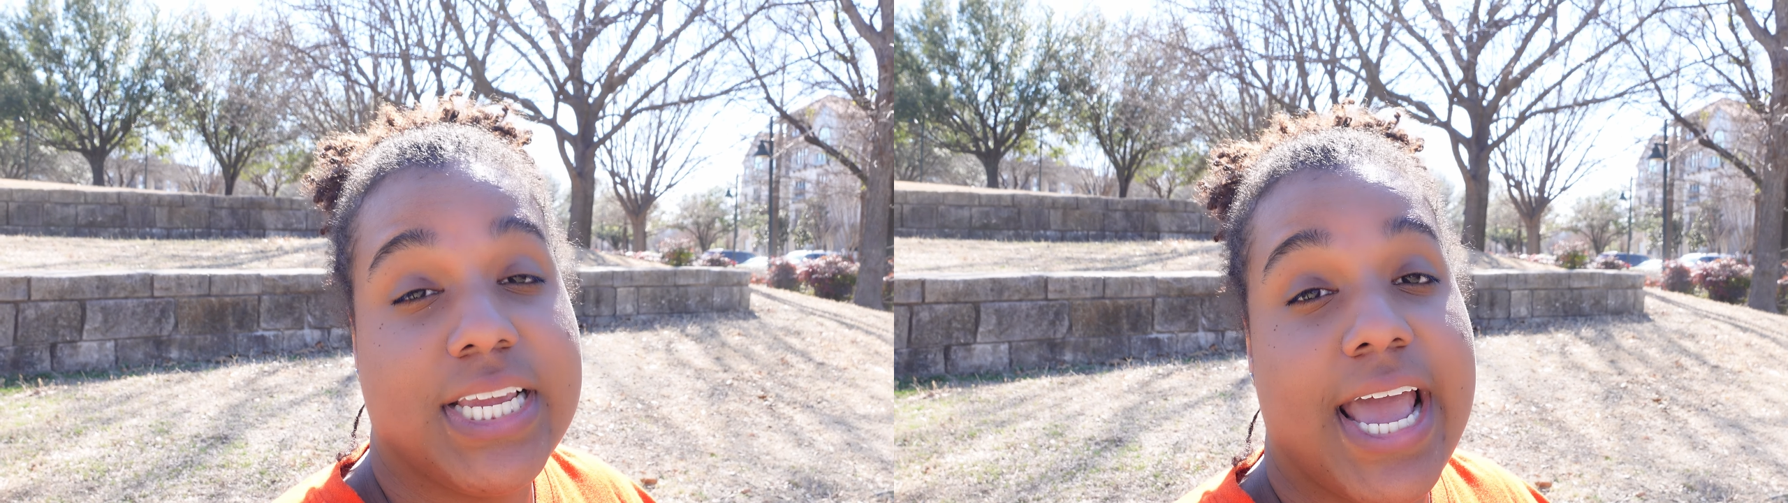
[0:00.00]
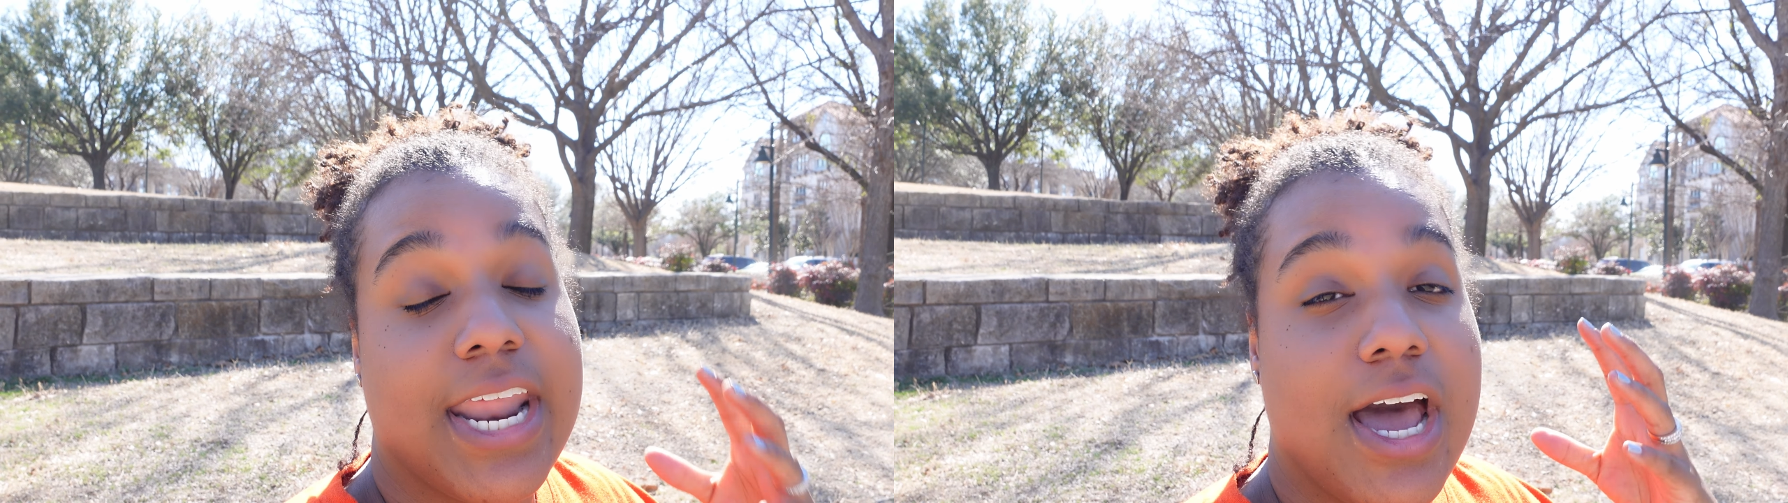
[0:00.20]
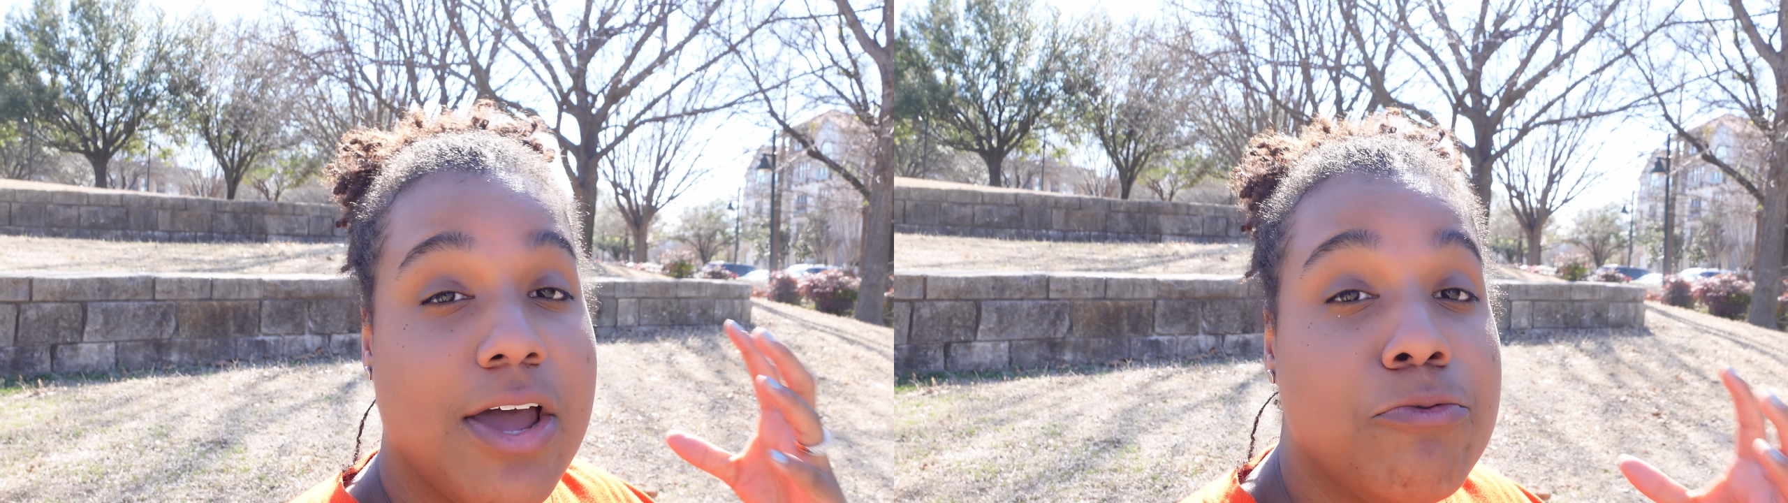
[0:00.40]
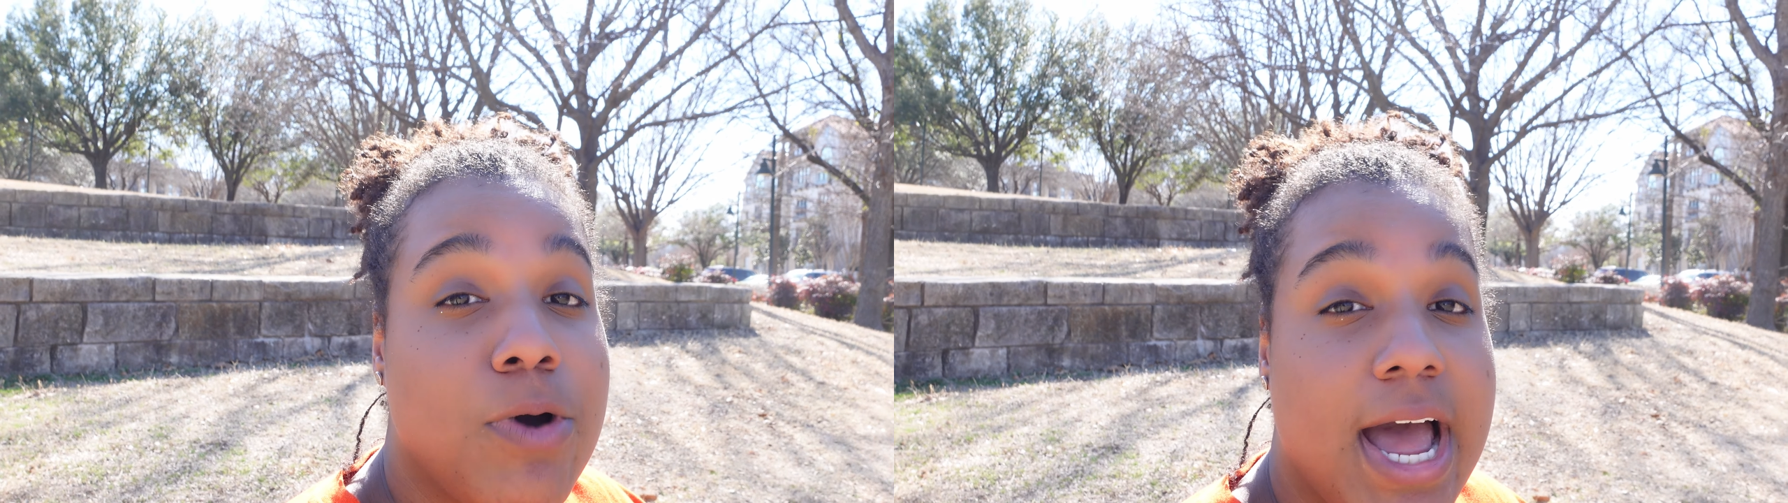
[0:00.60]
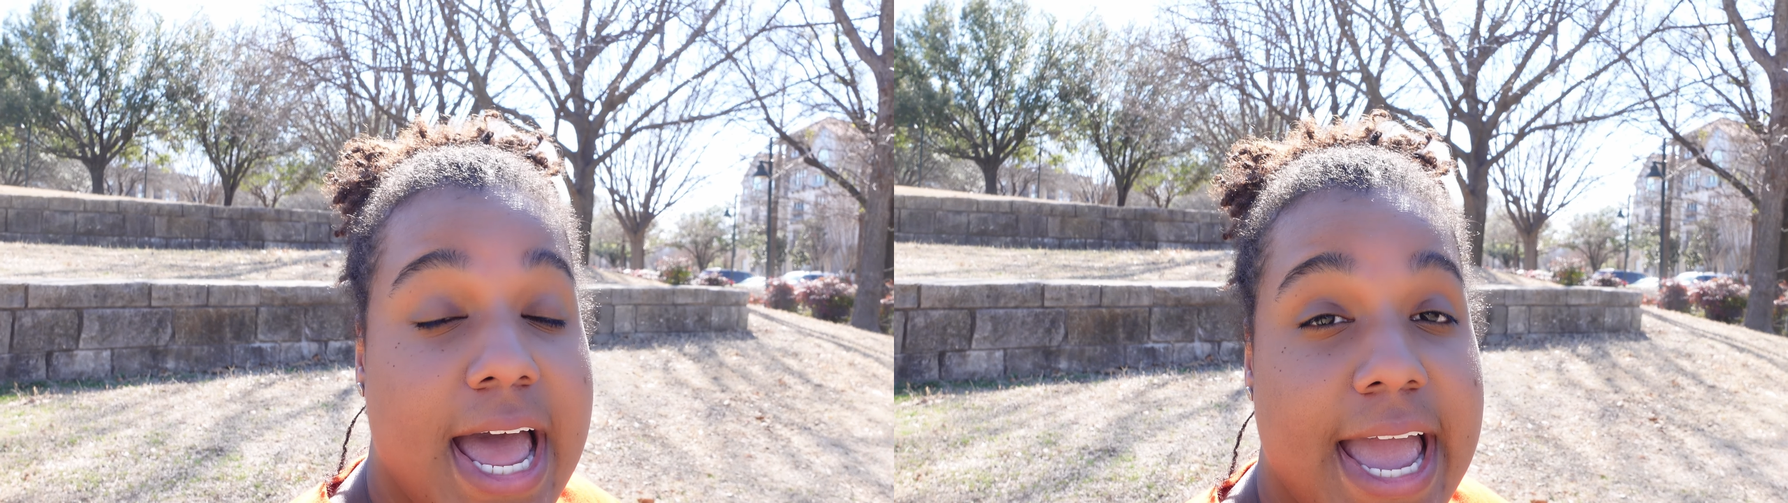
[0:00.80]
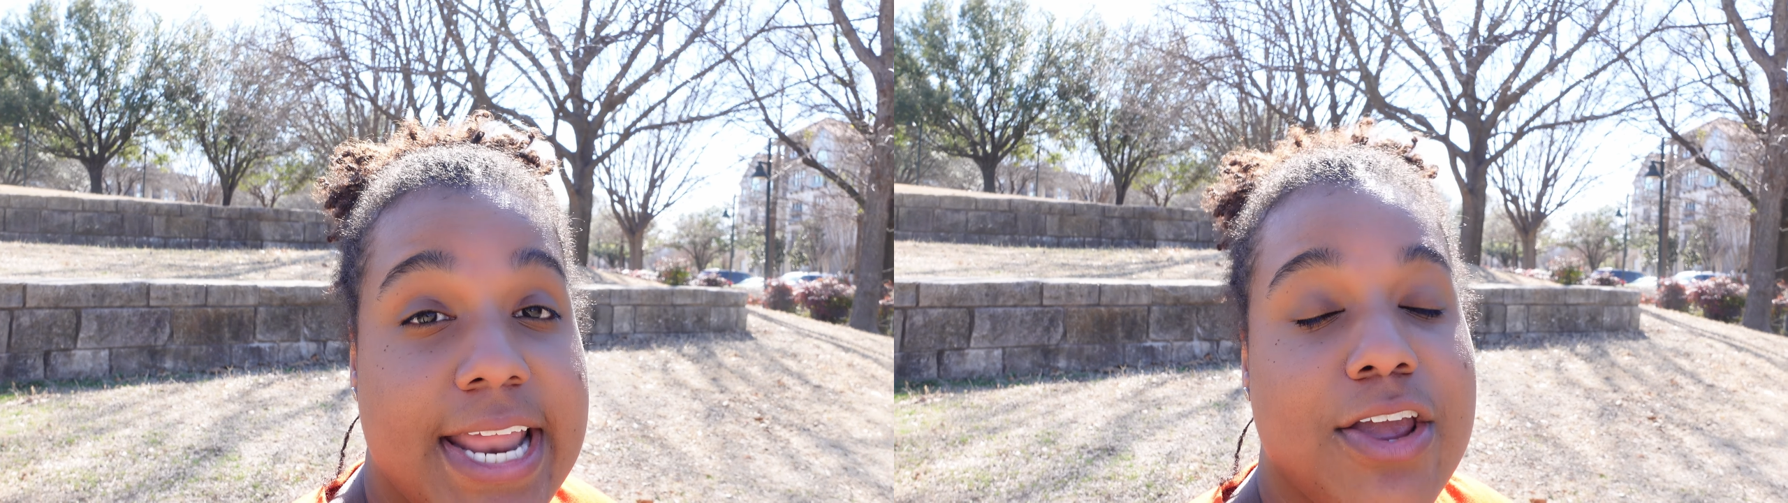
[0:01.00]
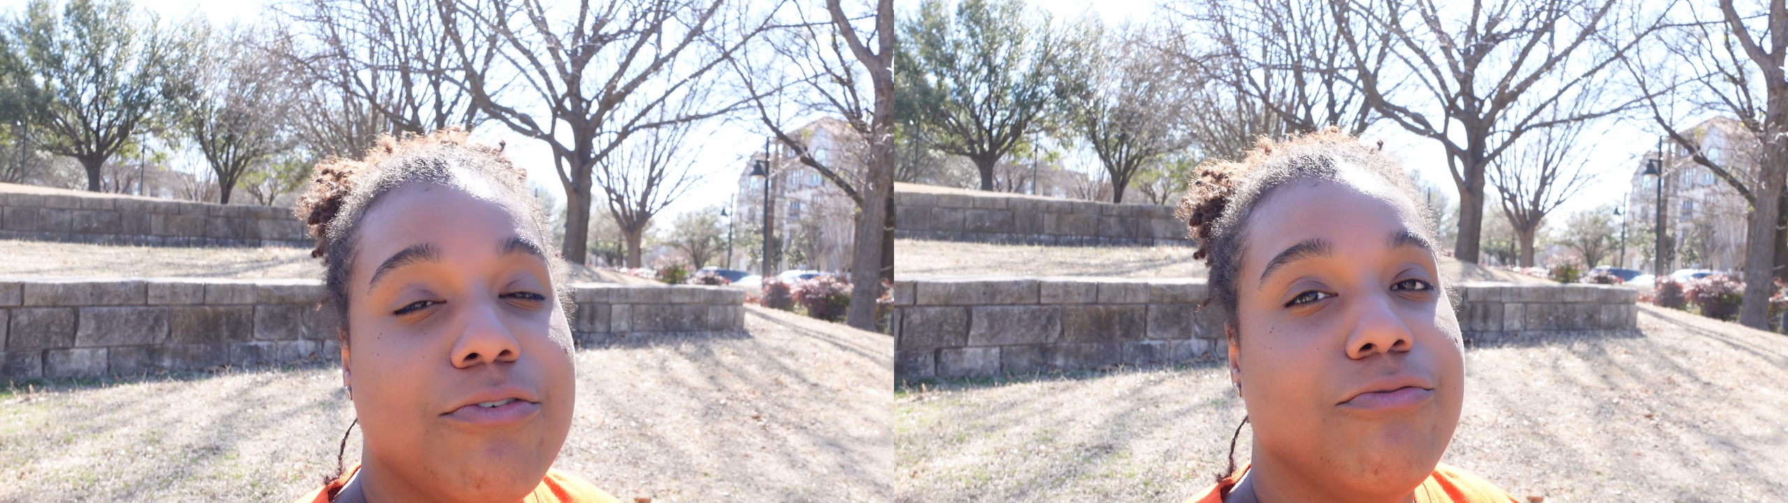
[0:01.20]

kind of unwind,